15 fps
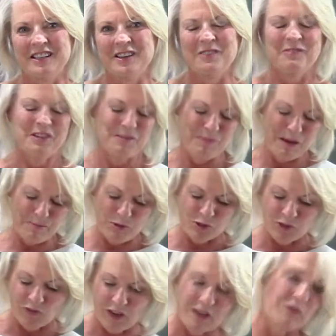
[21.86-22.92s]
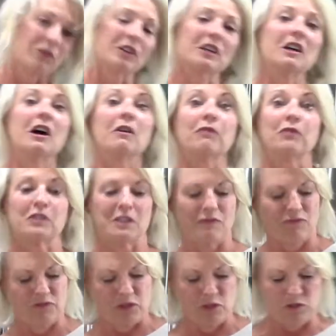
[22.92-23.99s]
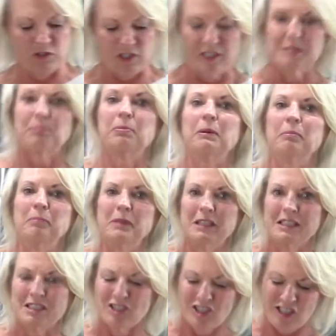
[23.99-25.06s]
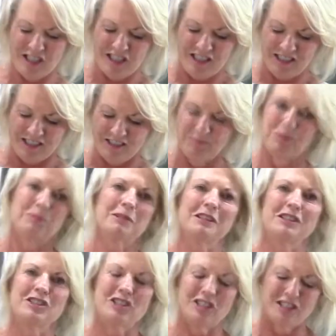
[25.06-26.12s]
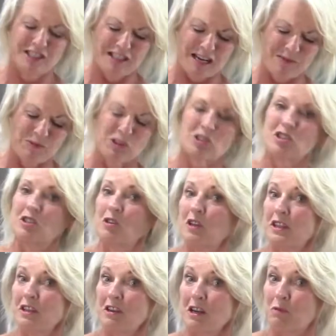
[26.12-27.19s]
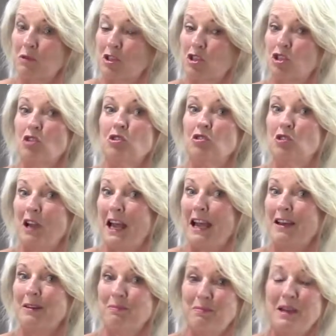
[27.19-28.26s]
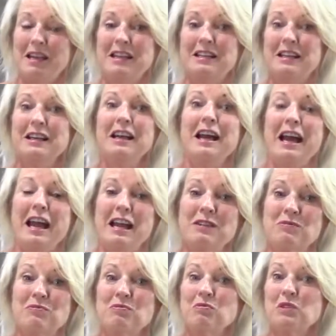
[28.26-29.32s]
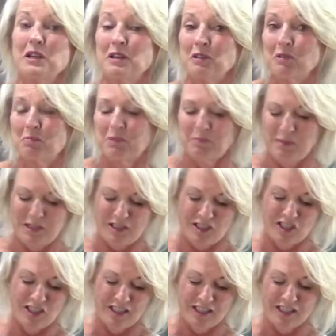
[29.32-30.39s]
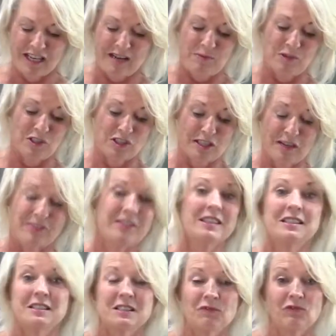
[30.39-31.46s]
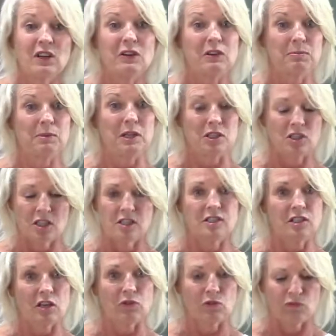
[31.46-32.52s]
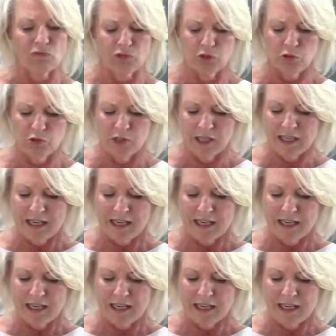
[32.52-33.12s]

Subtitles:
One of my most favorite comforting foods is pimento cheese sandwich. So I thought I would show you how to make a real pimento cheese sandwich. Now, this is very much a Southern food,